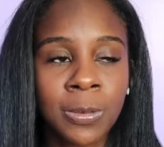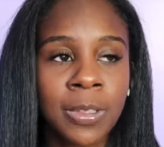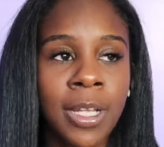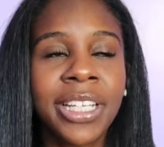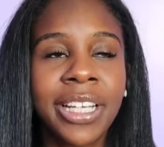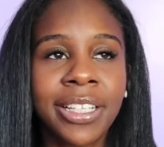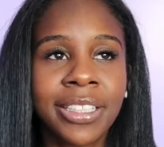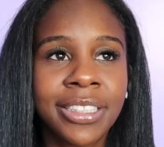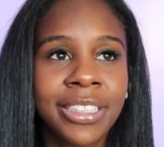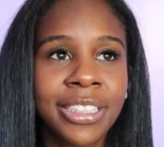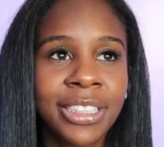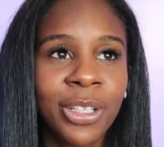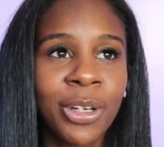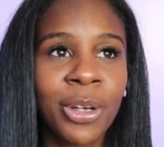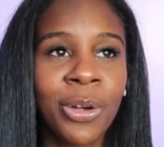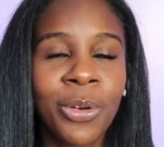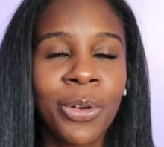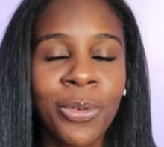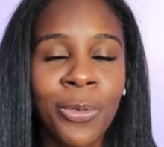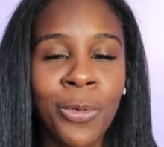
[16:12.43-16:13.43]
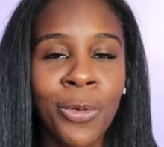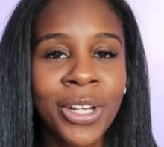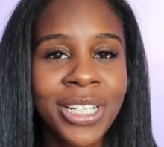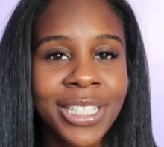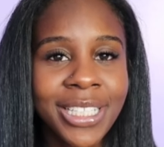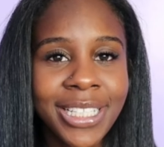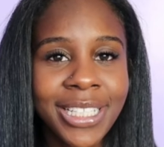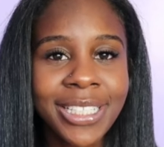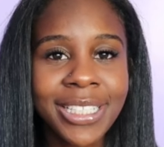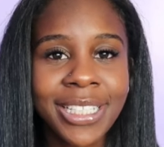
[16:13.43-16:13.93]
yeah so
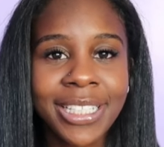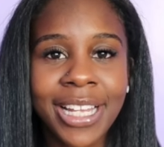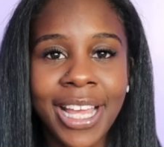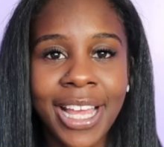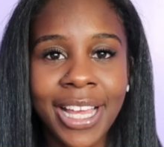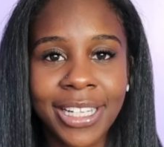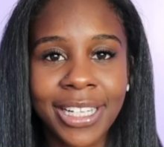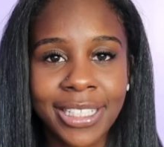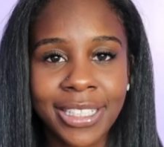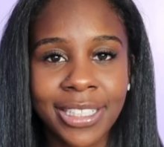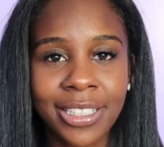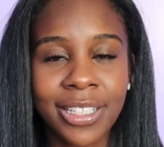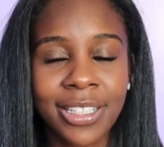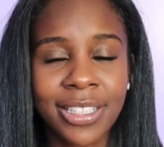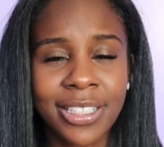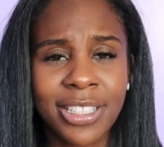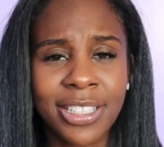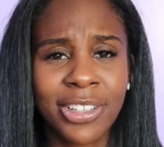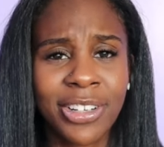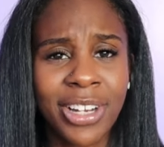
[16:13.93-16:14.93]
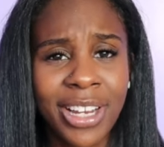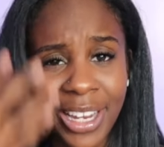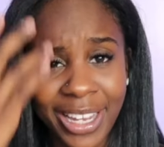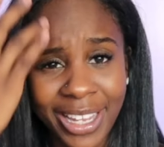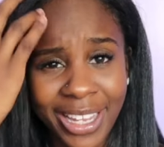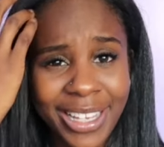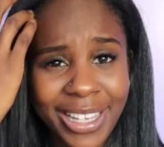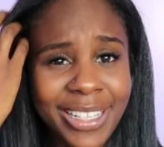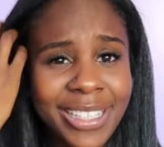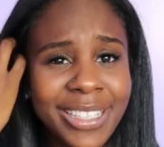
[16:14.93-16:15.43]
onesies and hats because their
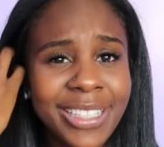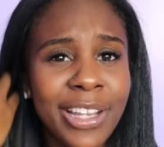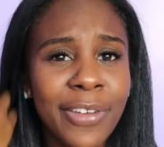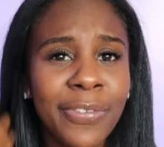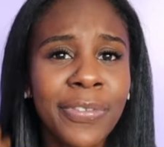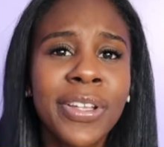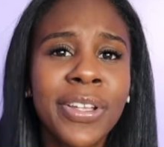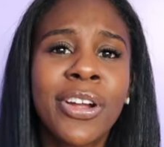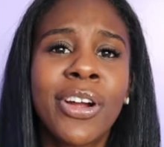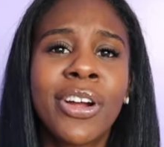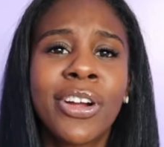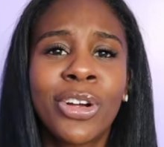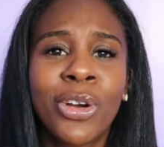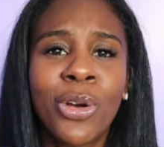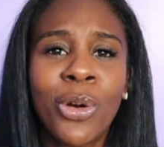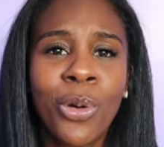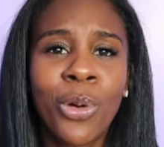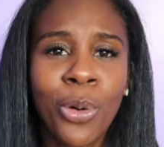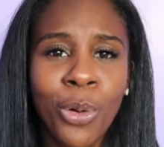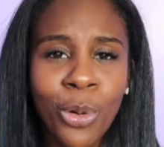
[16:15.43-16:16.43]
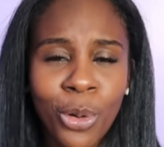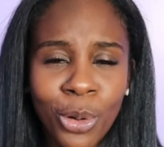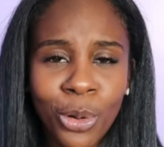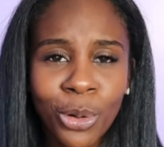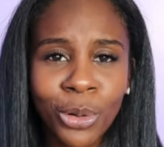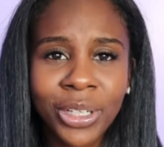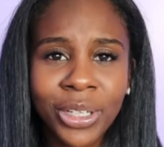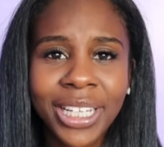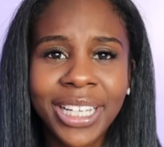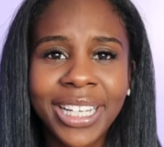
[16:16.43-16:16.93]
heads definitely are
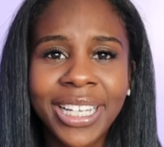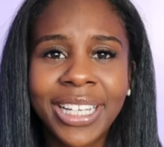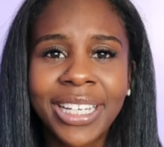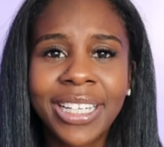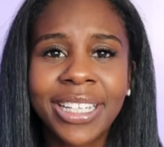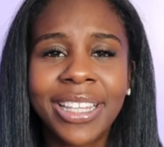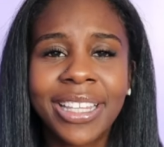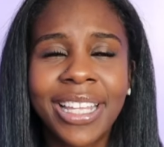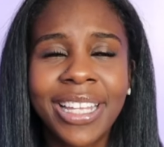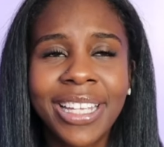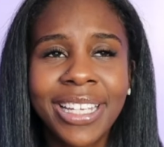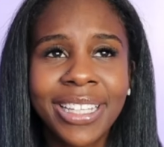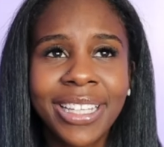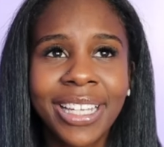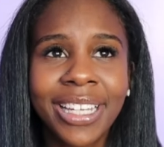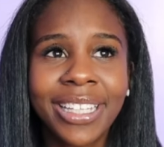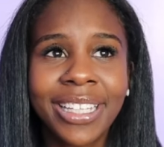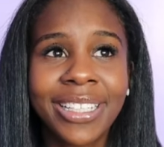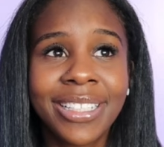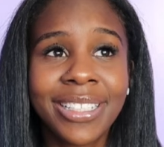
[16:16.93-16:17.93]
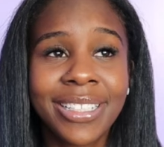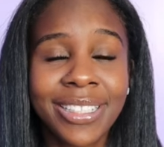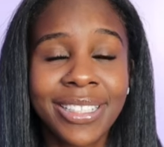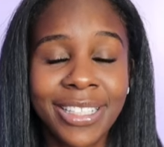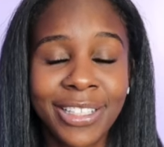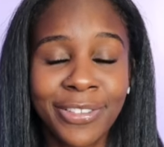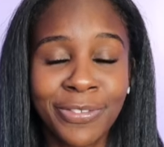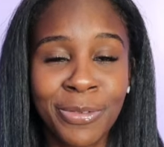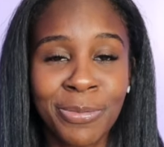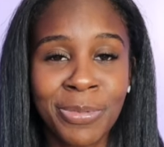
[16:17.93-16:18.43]
cold and they can like get
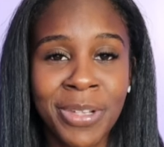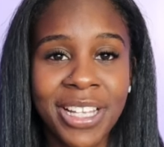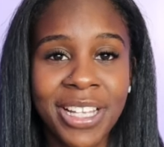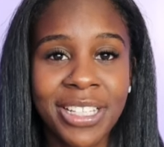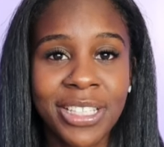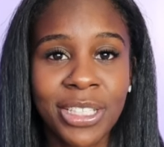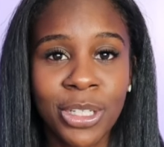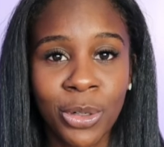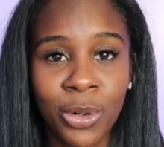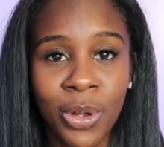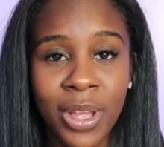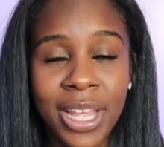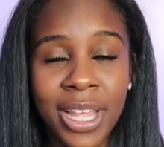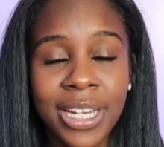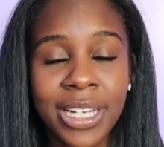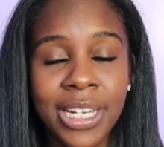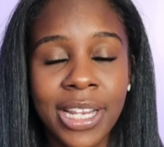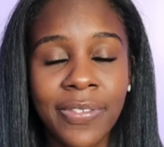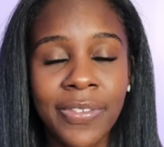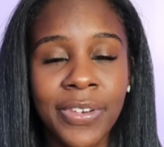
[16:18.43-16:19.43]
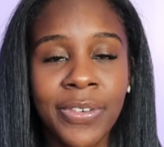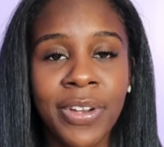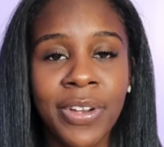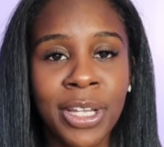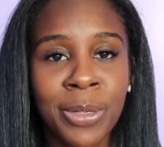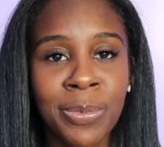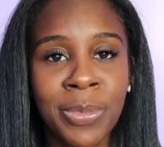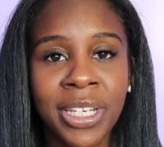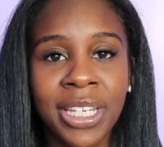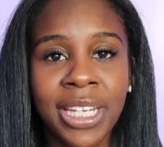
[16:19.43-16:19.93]
sick from that so definitely
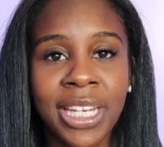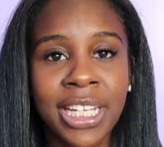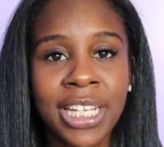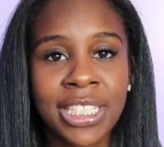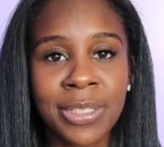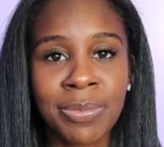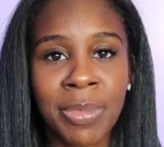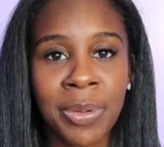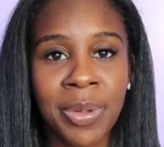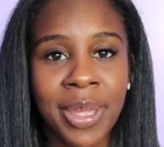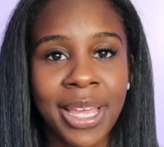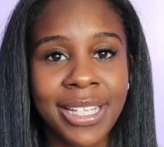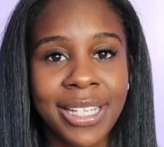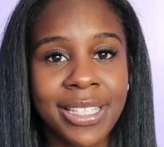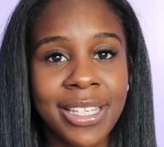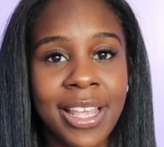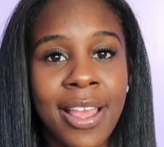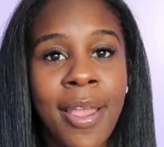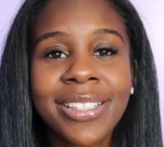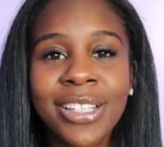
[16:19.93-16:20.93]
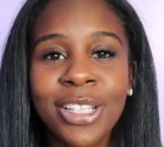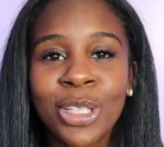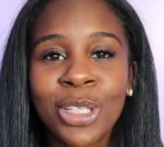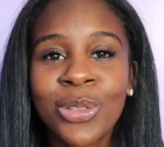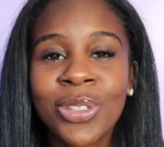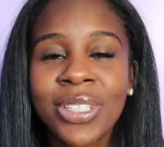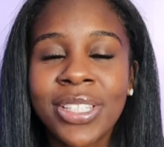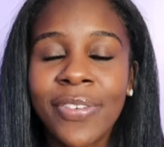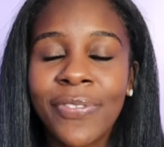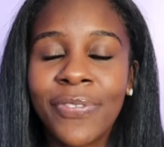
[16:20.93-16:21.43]
recommend getting some baby hats this
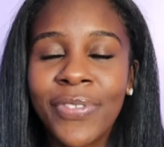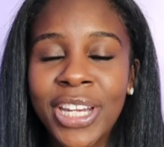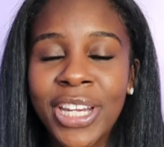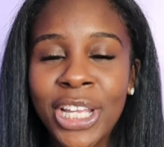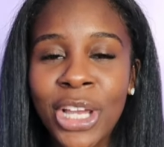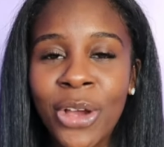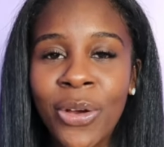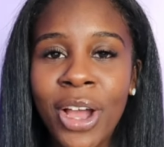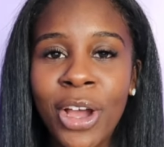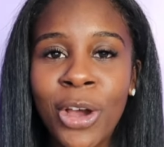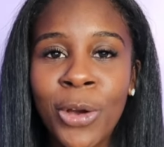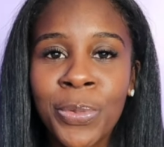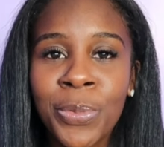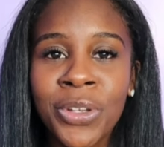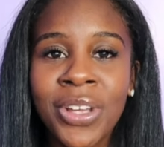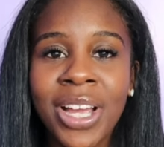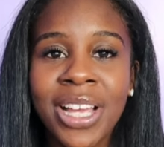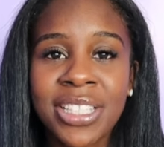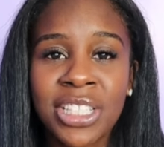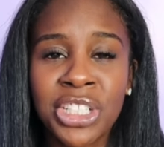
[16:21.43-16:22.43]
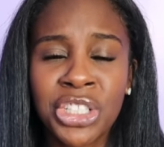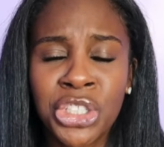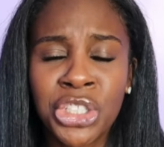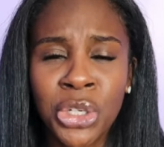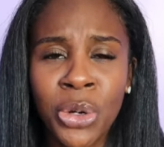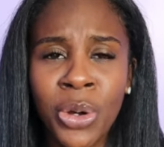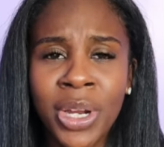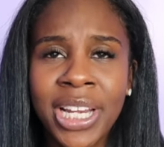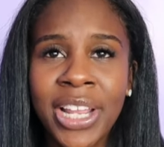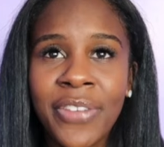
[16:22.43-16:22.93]
concludes the video i hope you guys
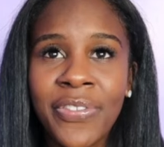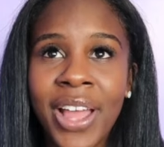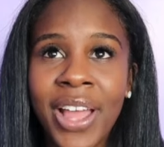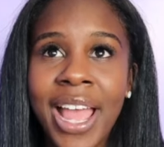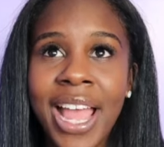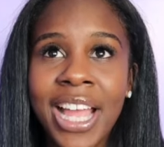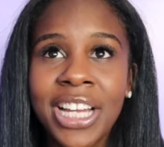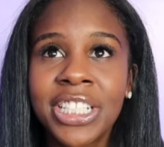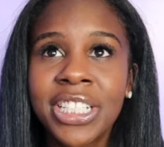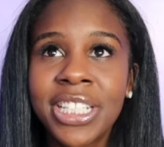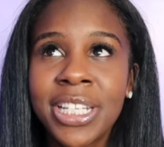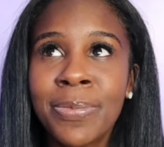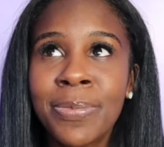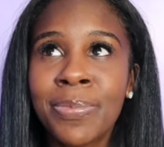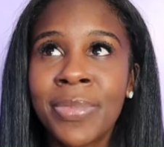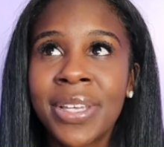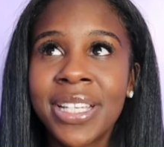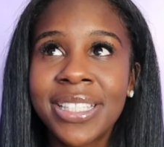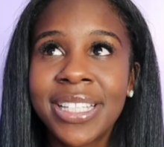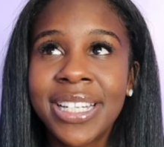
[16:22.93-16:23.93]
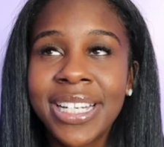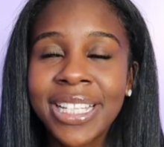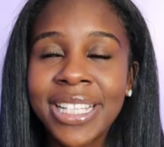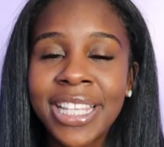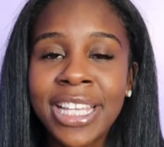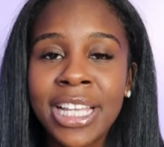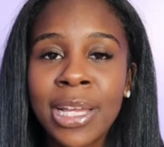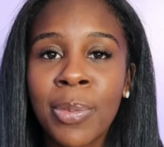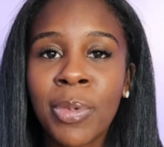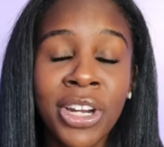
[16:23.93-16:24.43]
enjoyed if i actually missed
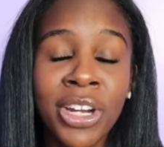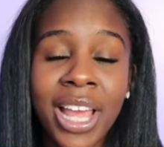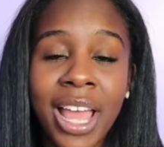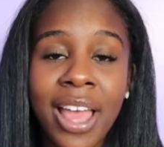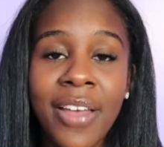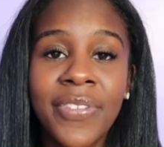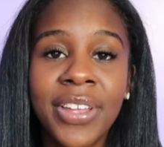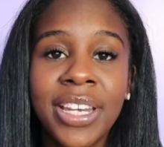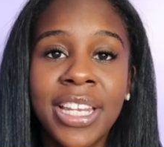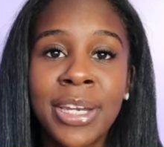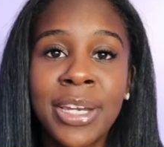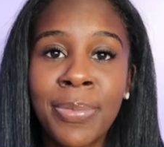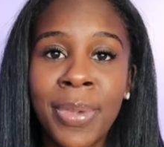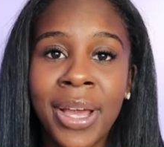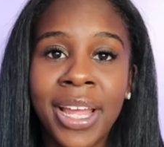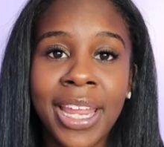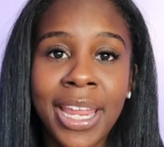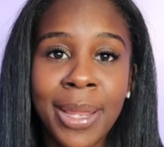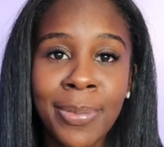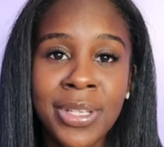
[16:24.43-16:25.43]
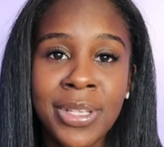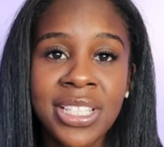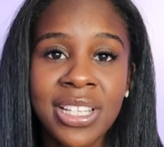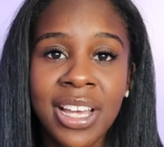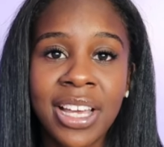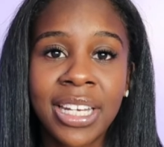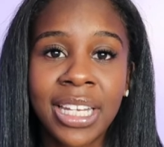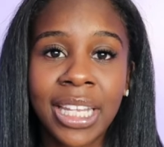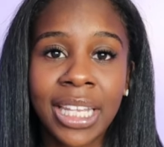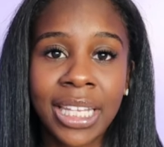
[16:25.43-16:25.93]
anything i'm gonna have it in my
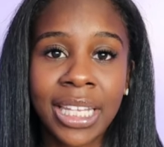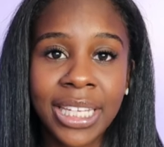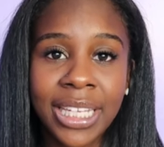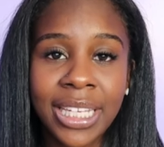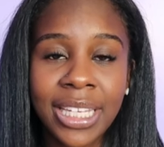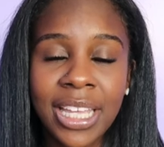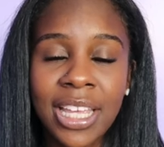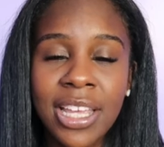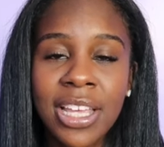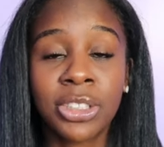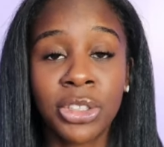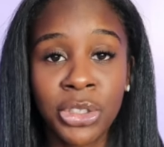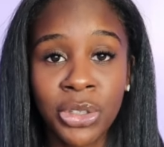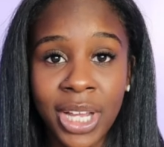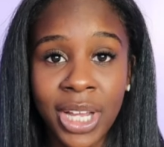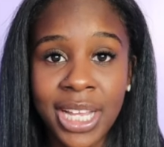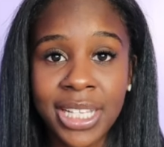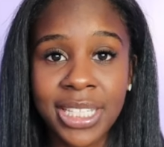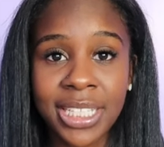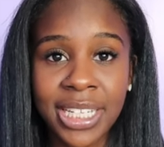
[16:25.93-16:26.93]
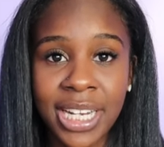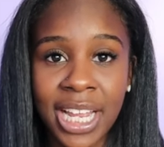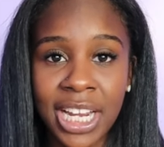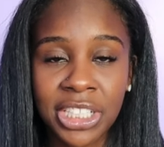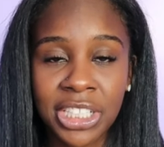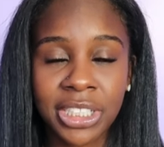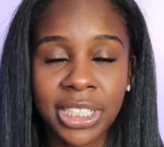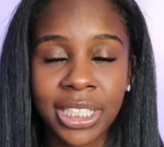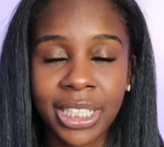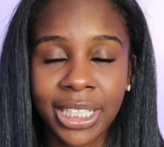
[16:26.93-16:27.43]
amazon link so you guys can
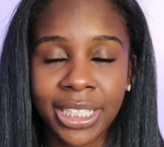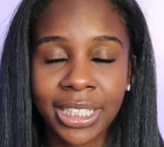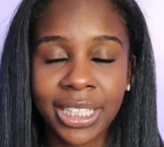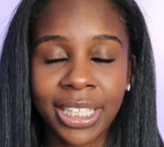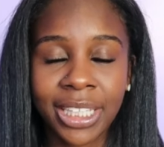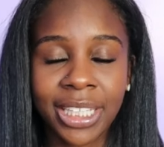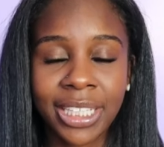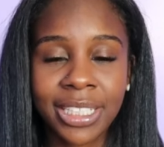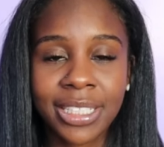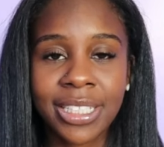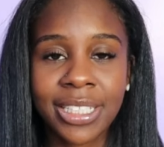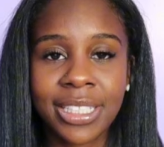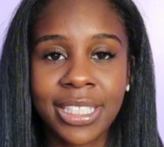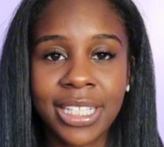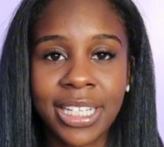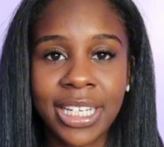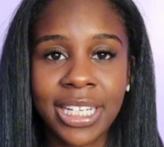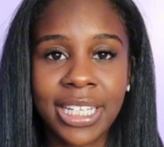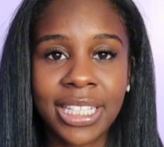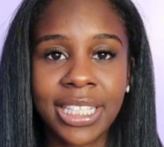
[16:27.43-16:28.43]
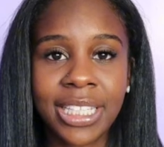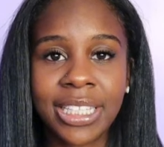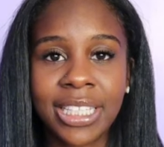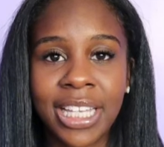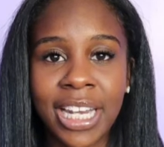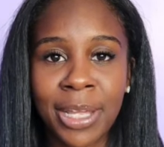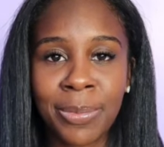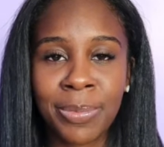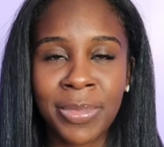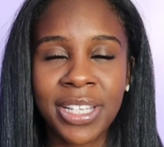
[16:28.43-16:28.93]
actually click the link to see anything
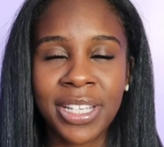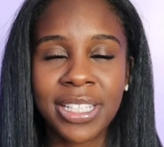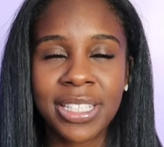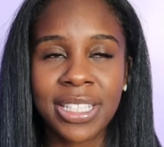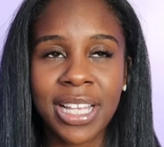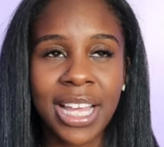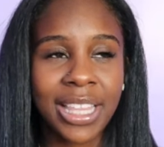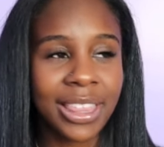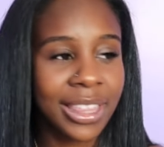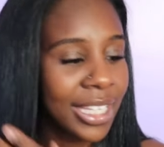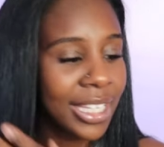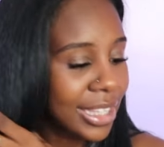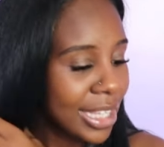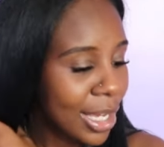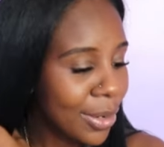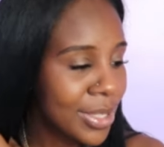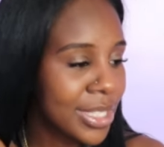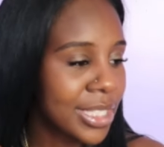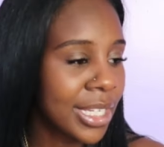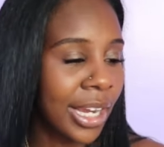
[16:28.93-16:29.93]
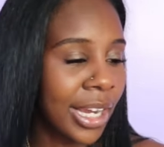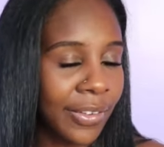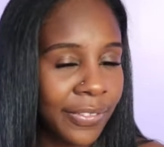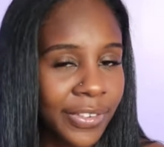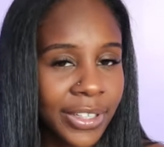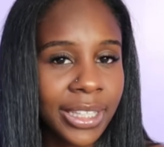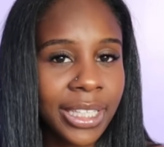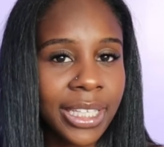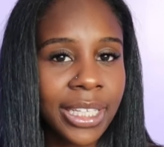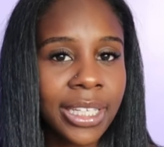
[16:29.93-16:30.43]
that i missed i think that was
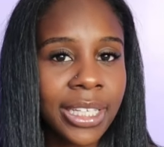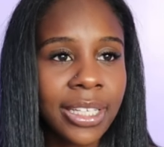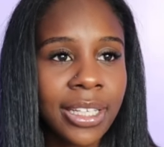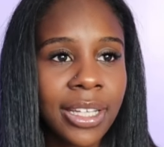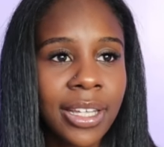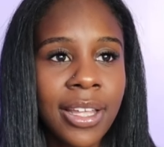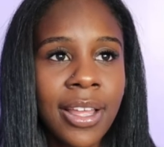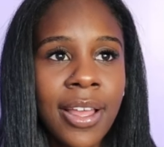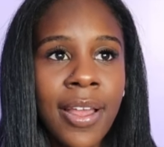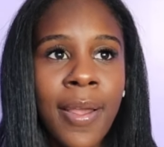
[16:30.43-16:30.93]
everything